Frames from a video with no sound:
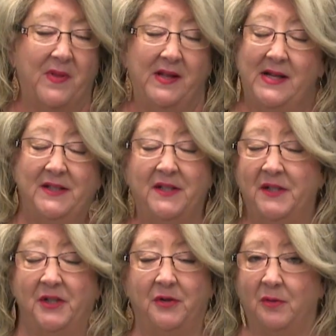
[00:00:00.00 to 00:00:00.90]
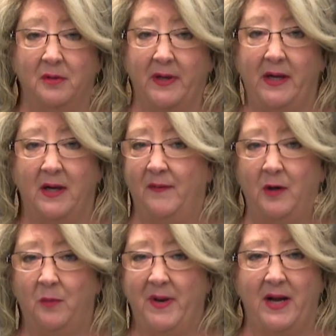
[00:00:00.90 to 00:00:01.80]
And that's the story
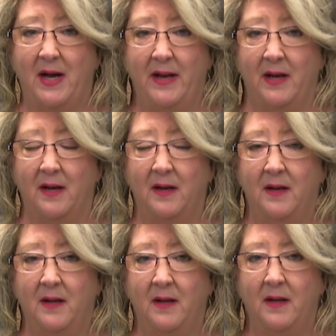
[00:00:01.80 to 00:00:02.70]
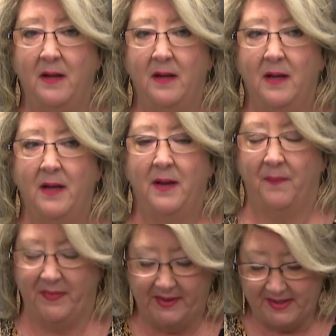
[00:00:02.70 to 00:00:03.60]
of Obadiah.
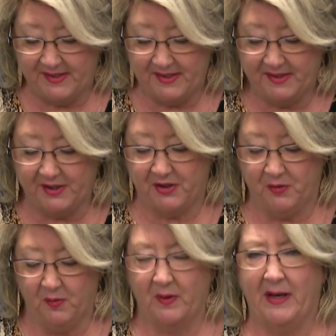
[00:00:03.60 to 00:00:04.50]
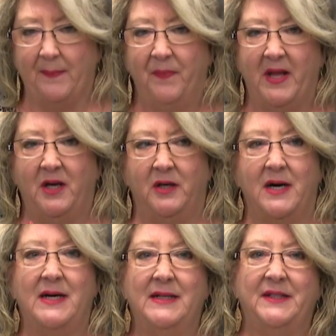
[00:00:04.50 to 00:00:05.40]
This is the story that
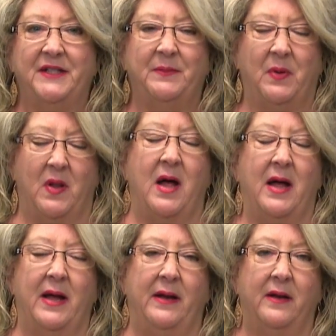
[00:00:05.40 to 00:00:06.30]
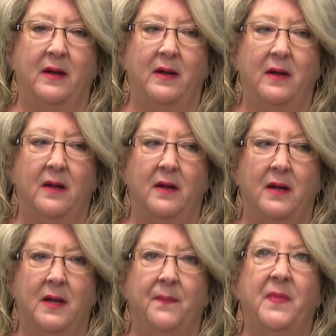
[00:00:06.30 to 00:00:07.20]
God supplied
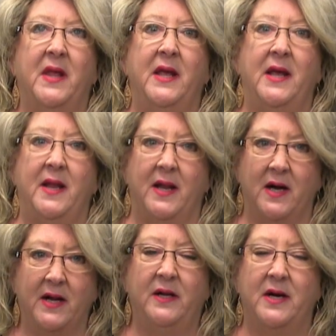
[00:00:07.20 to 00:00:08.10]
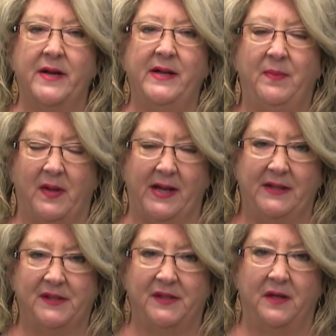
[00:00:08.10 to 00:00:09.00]
in an ungodly
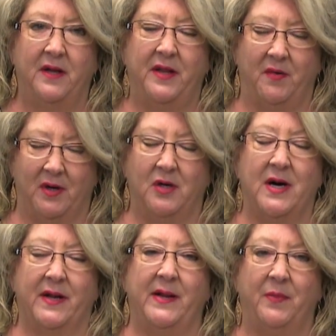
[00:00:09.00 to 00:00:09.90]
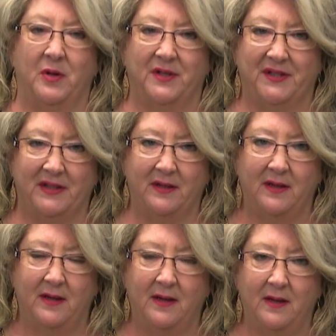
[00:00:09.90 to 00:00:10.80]
place through a godly person,